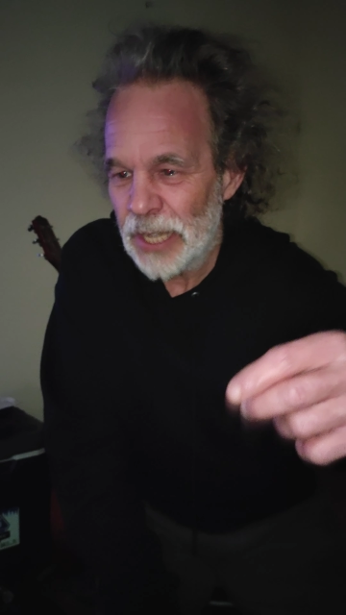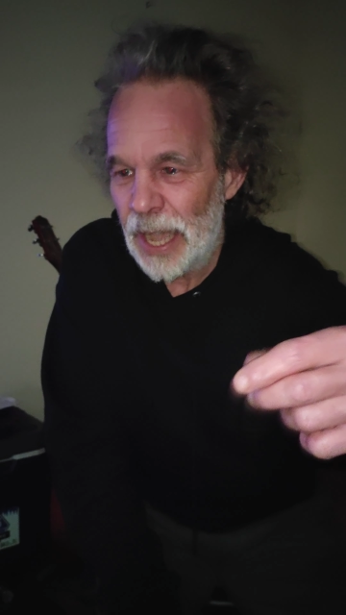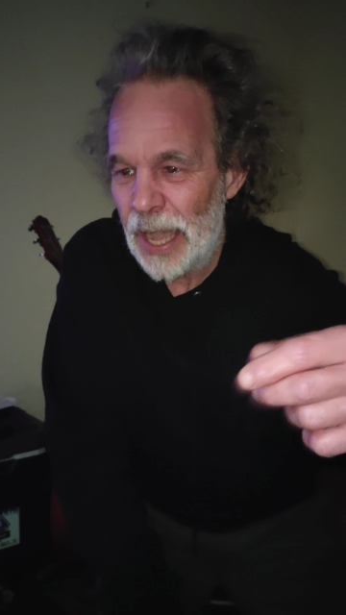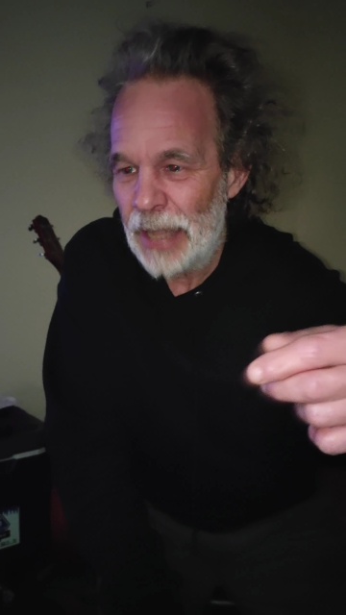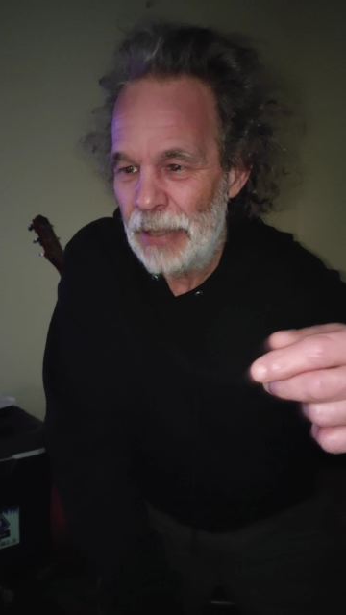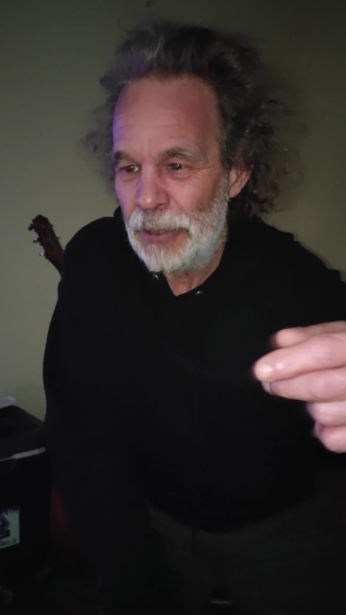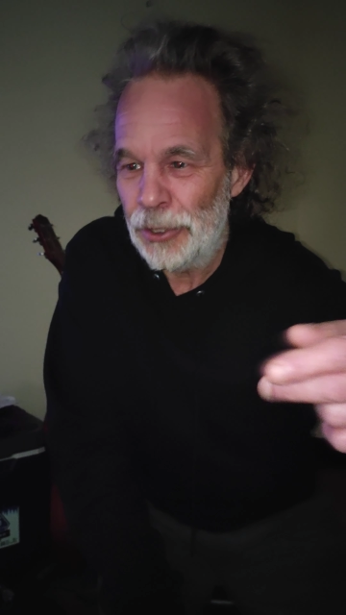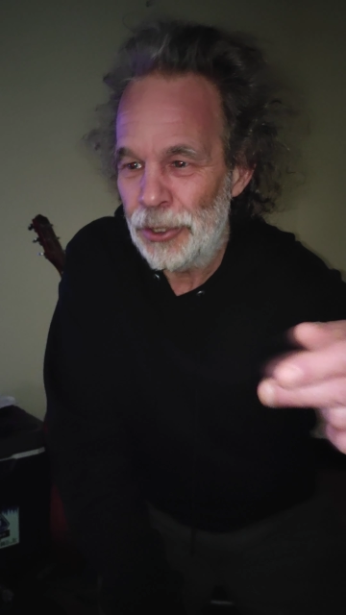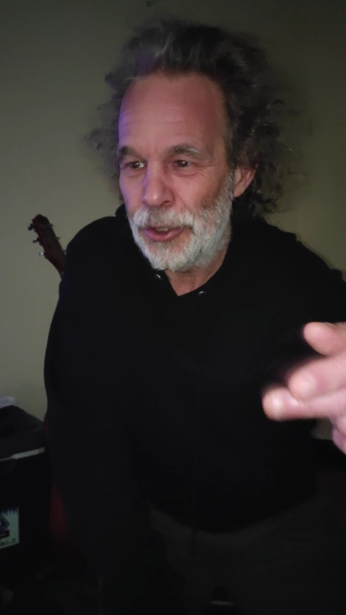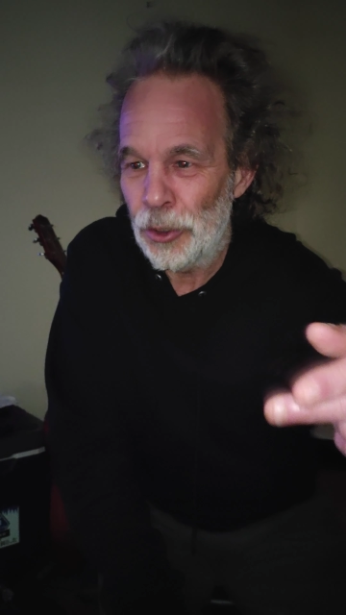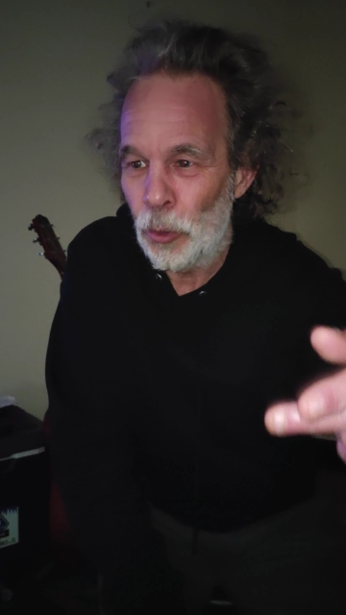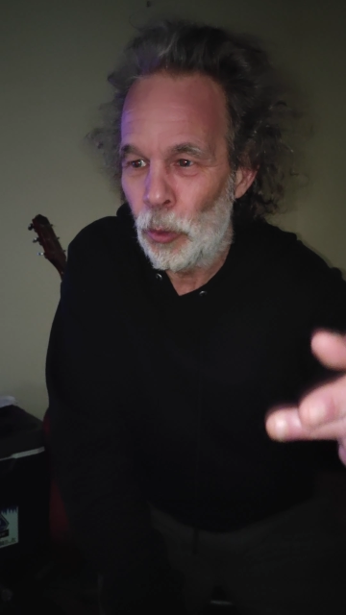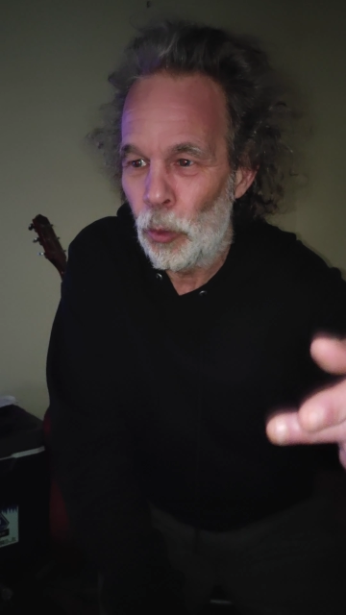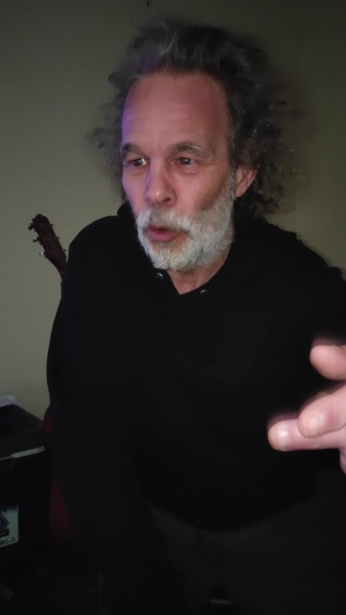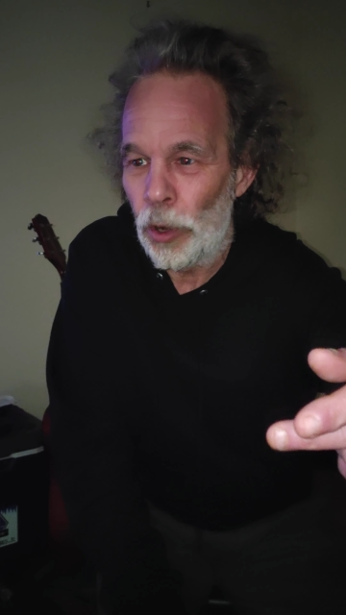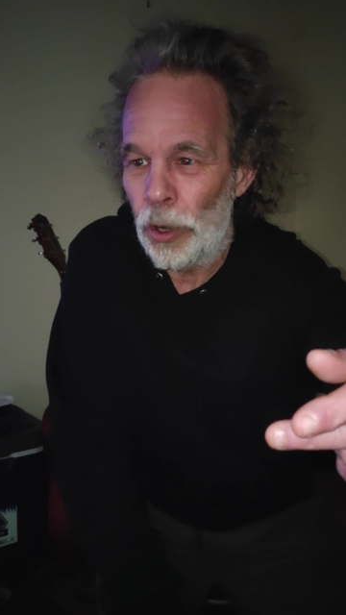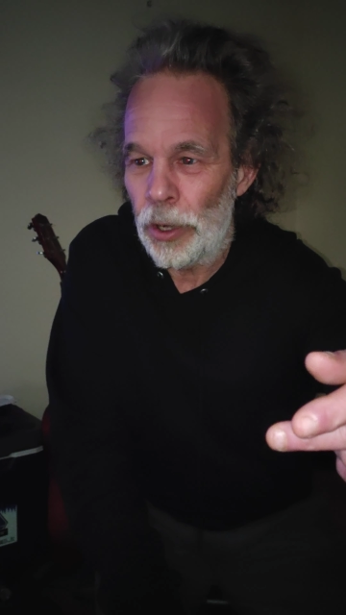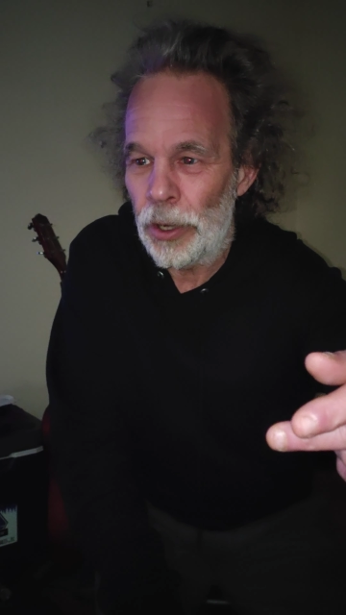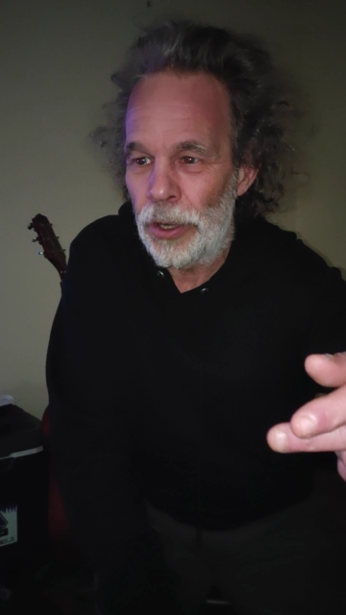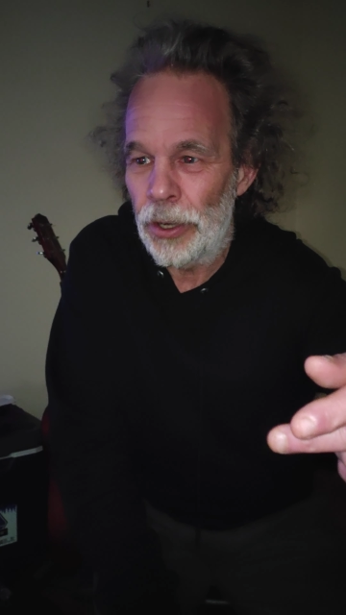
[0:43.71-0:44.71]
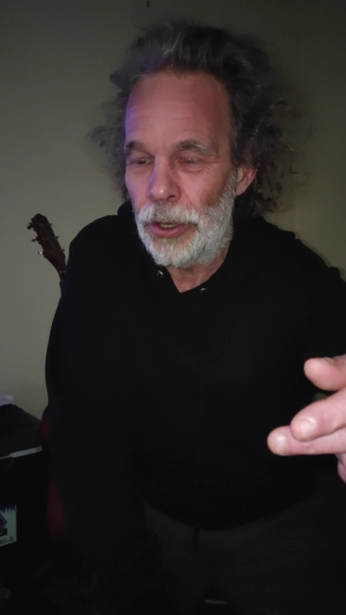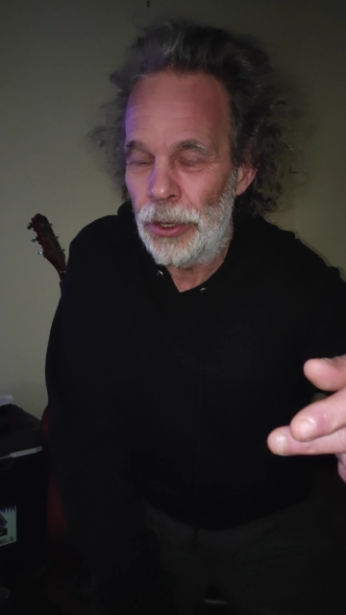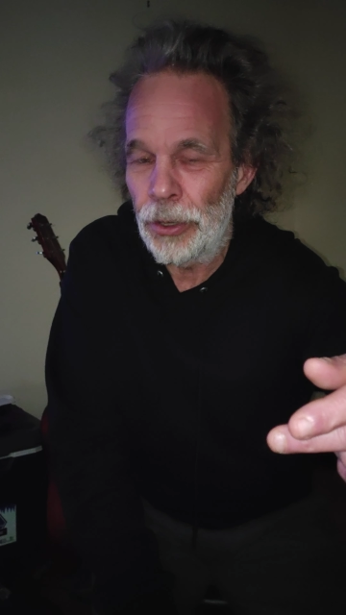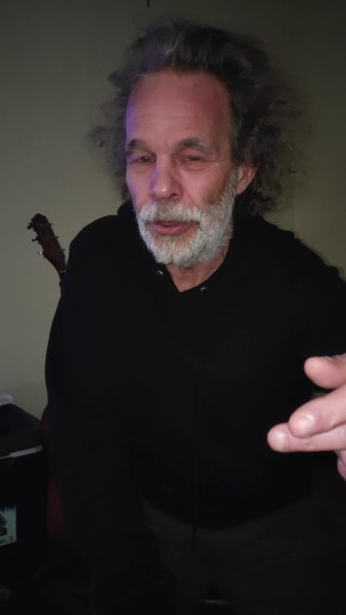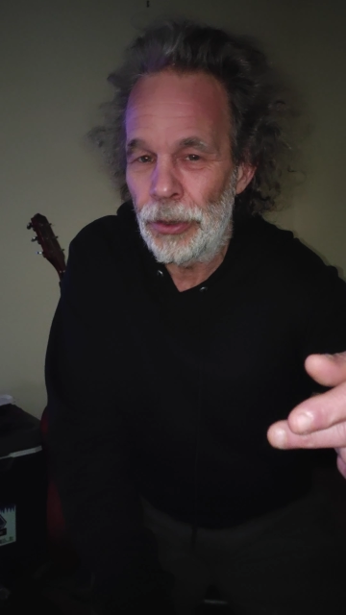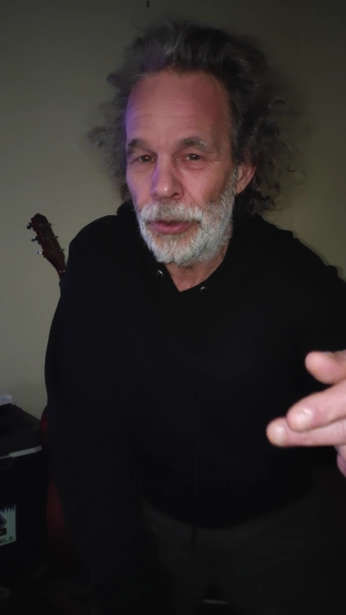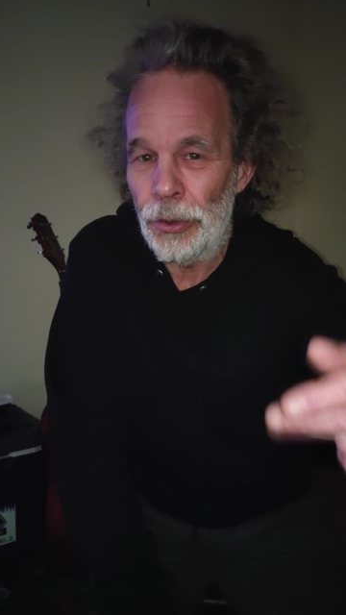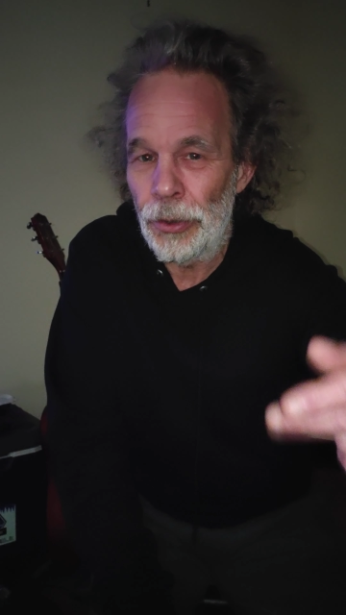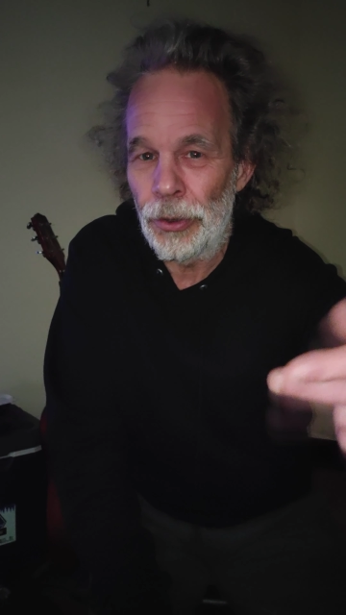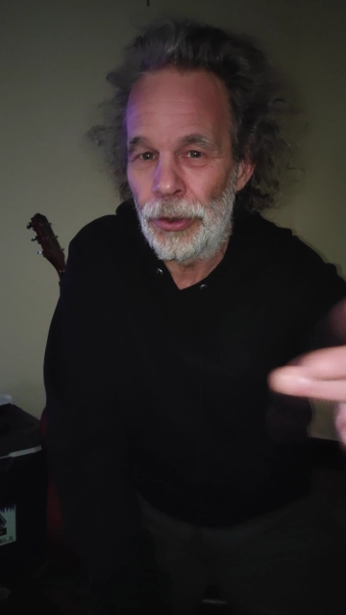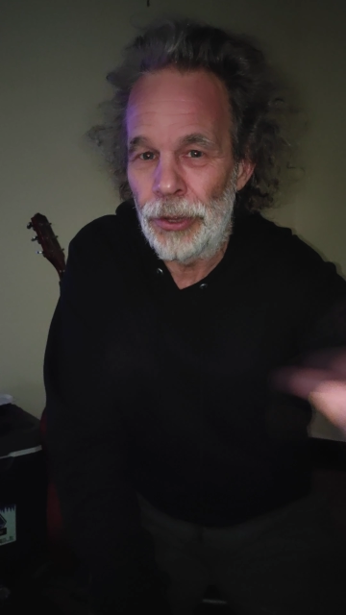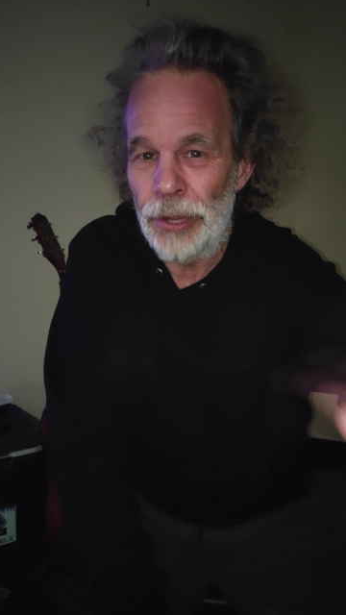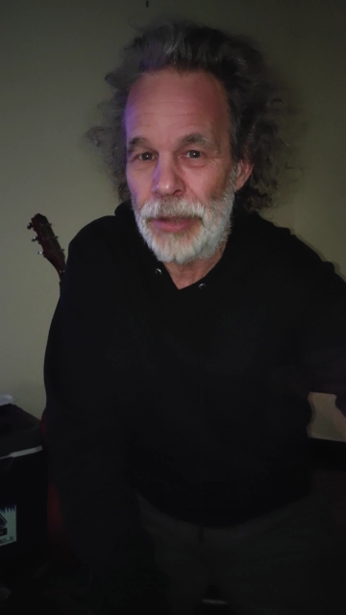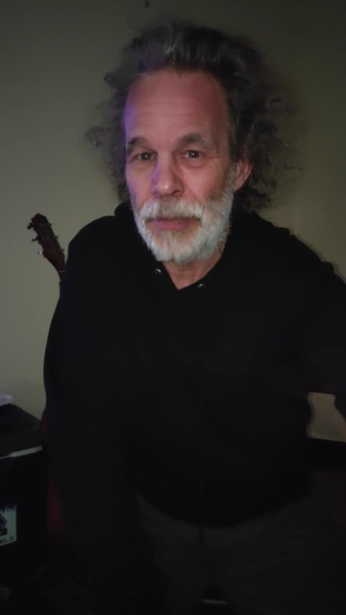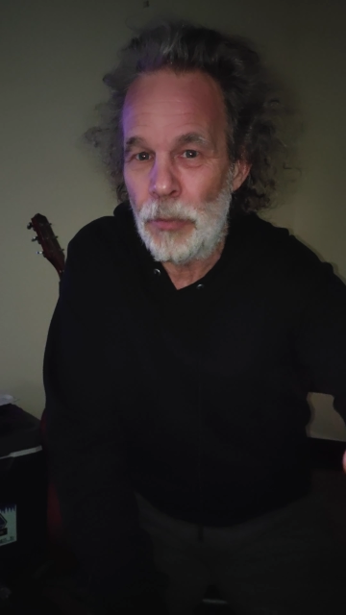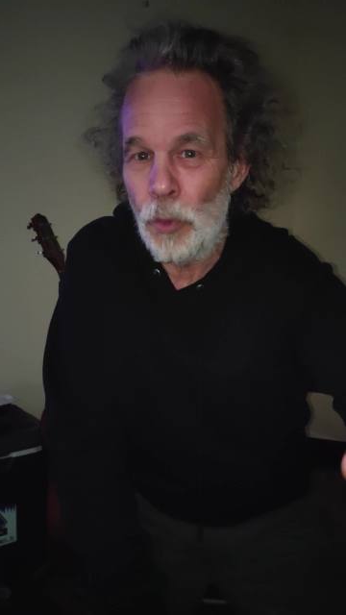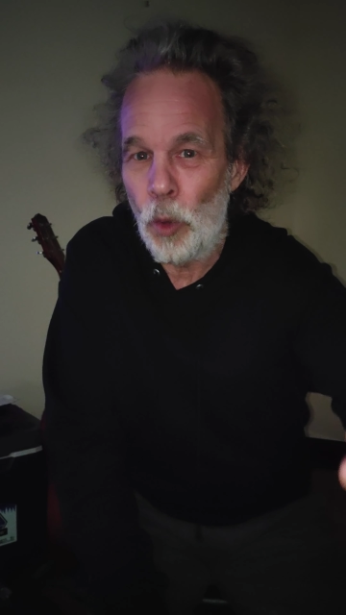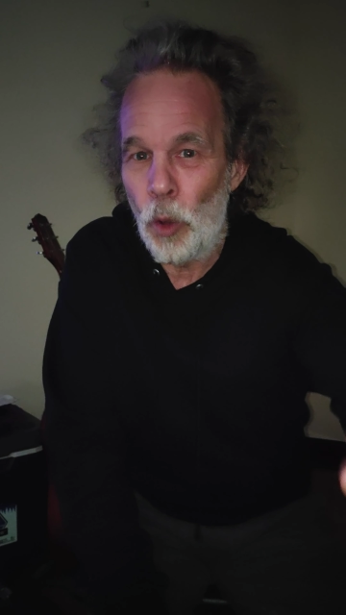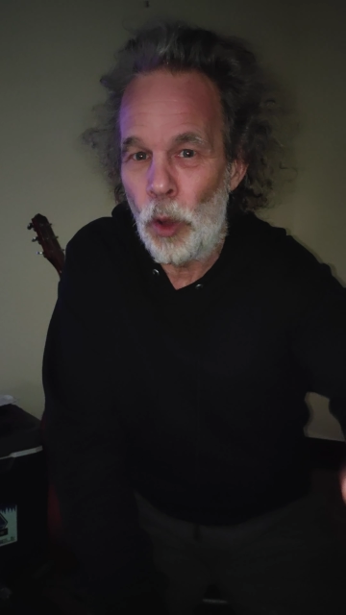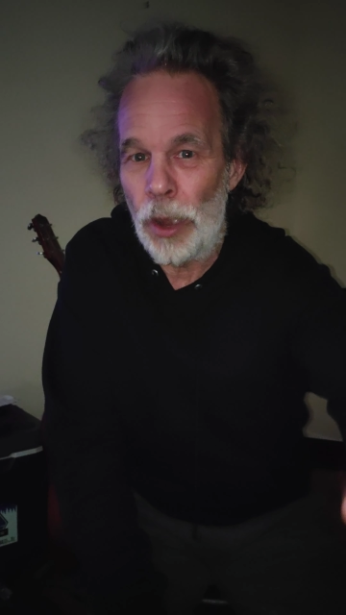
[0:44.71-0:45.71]
I used to work early
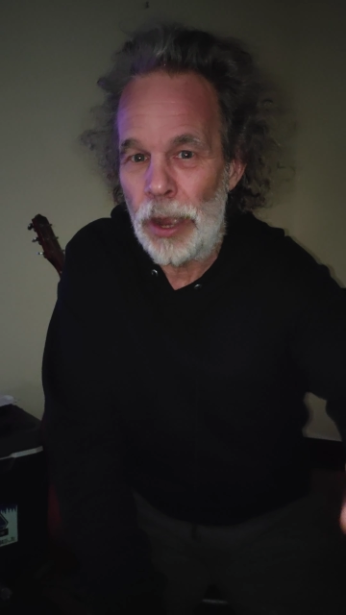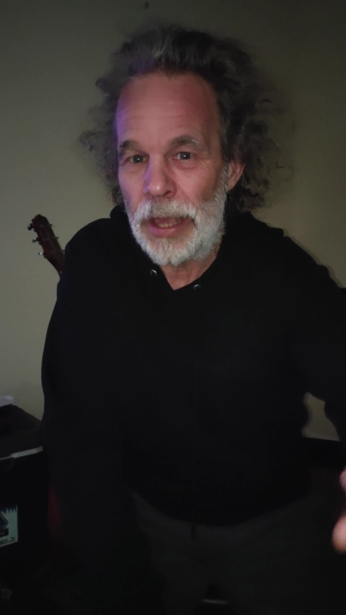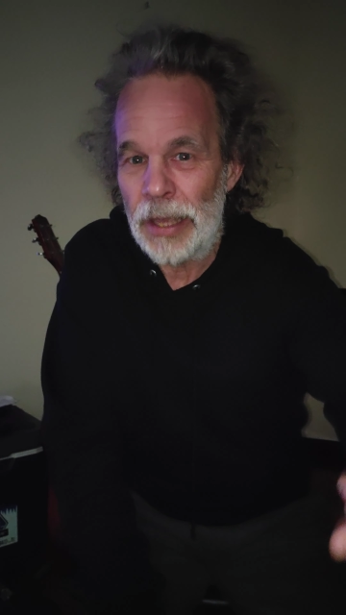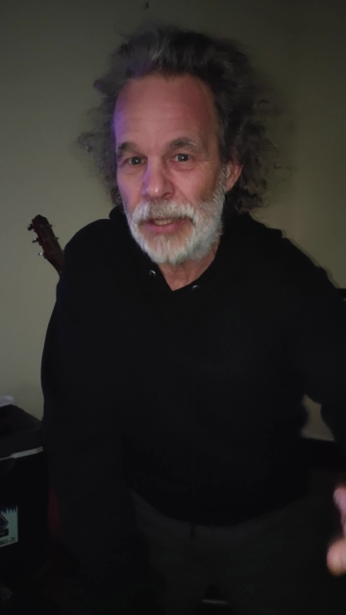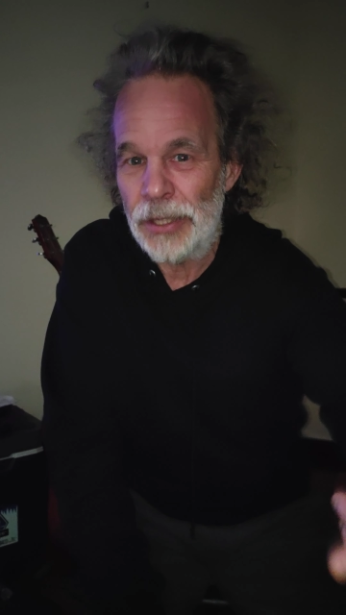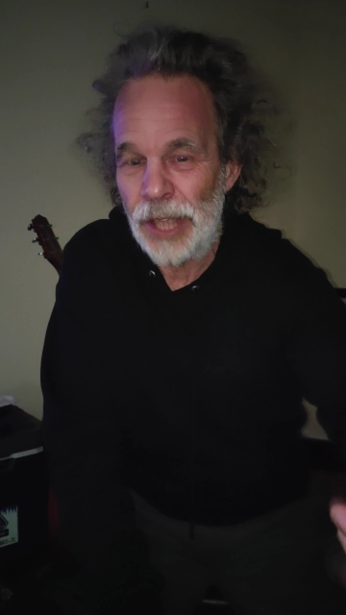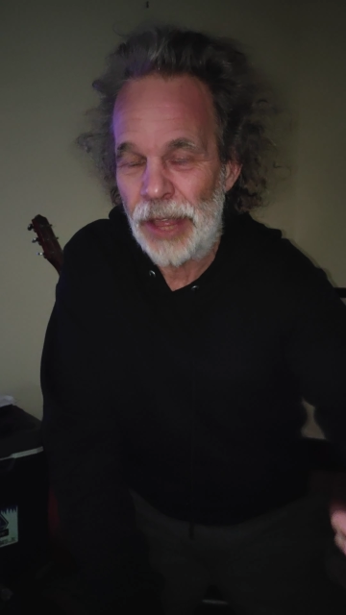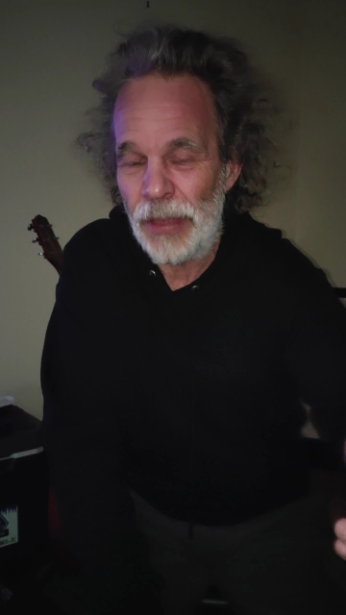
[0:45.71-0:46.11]
mornings